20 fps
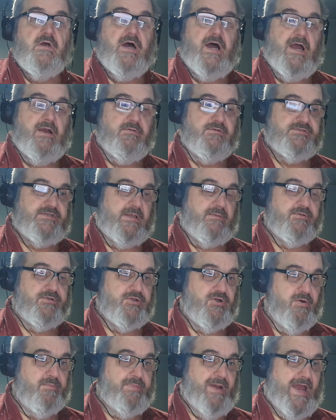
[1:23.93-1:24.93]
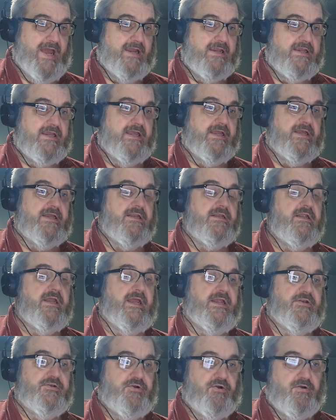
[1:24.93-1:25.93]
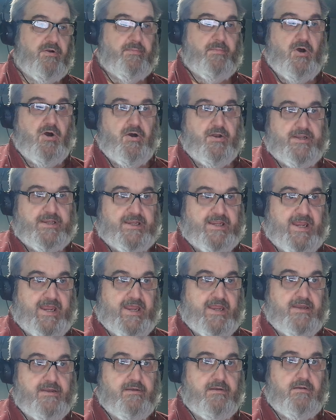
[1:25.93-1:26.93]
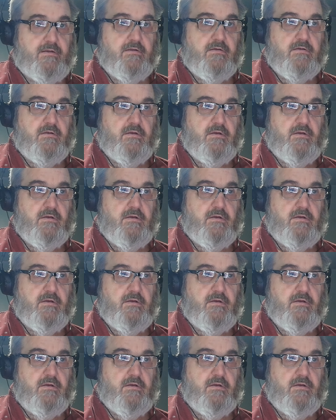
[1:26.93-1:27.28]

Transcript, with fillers: I was able to go back in and turn them on again